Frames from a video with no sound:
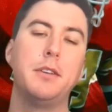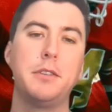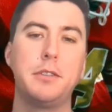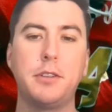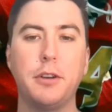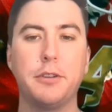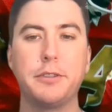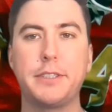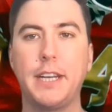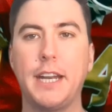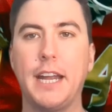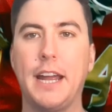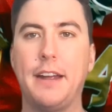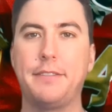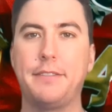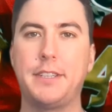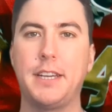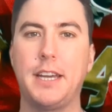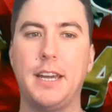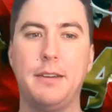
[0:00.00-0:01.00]
Close at
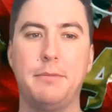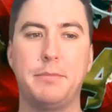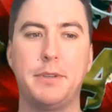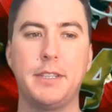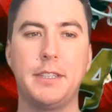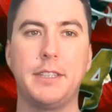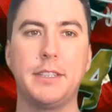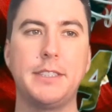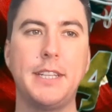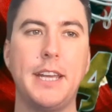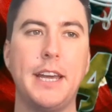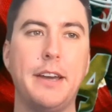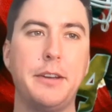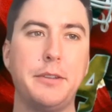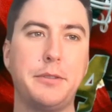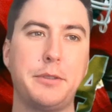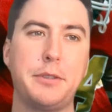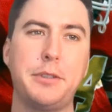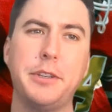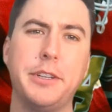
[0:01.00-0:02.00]
halftime, but the
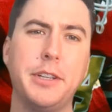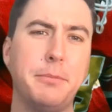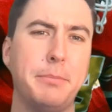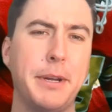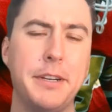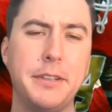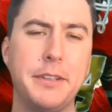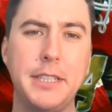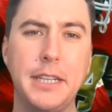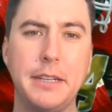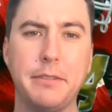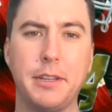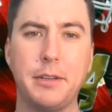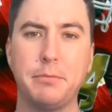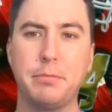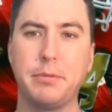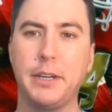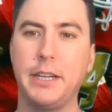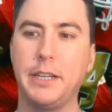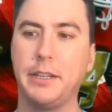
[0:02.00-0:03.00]
Stallions are clearly the better team than the
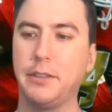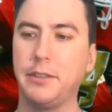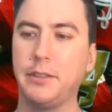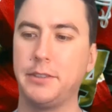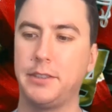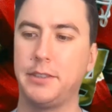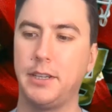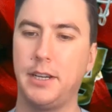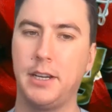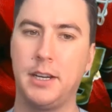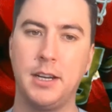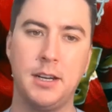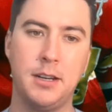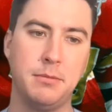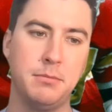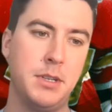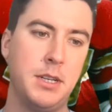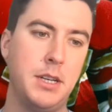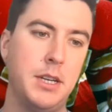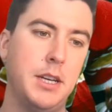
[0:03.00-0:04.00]
Breakers.
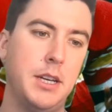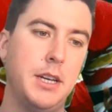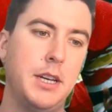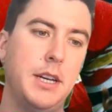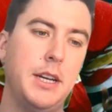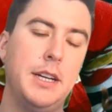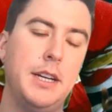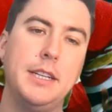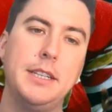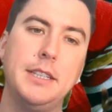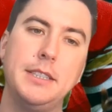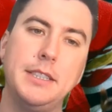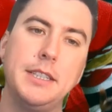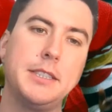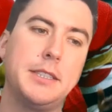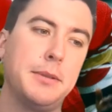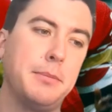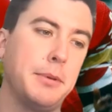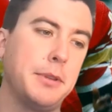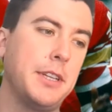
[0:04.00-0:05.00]
Did
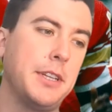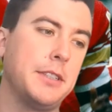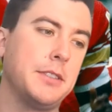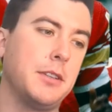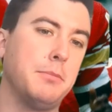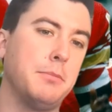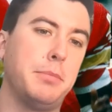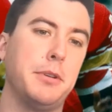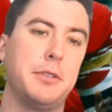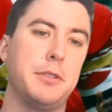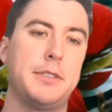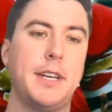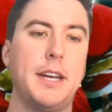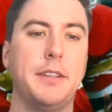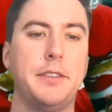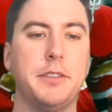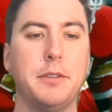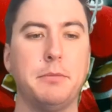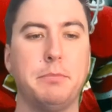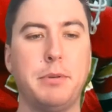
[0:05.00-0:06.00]
some good things on both
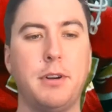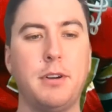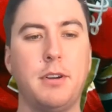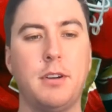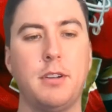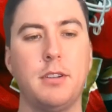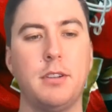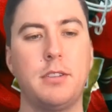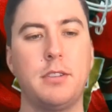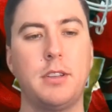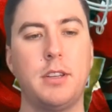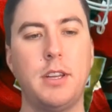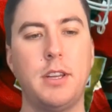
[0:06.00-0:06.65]
sides of the ball.